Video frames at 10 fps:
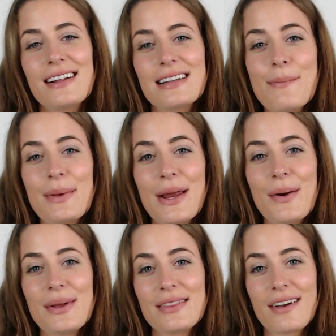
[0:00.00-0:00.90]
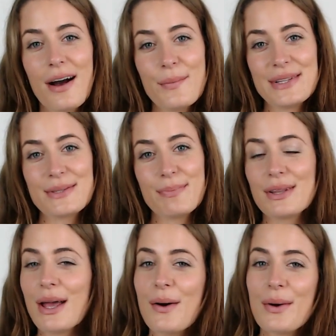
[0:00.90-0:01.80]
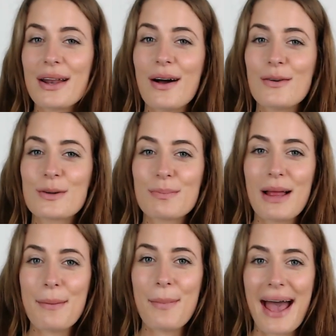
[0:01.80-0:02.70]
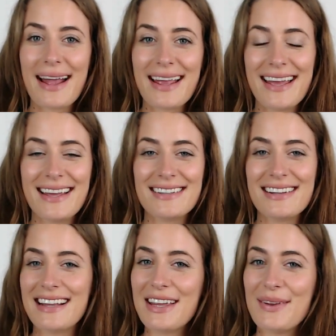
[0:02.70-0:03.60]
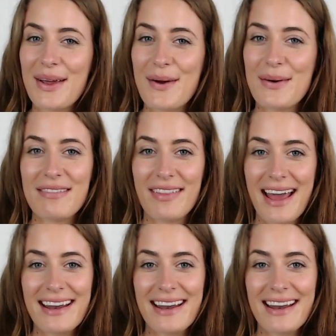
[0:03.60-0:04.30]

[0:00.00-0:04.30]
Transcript: Let me know in the comments below and I'll reply back and let you know if that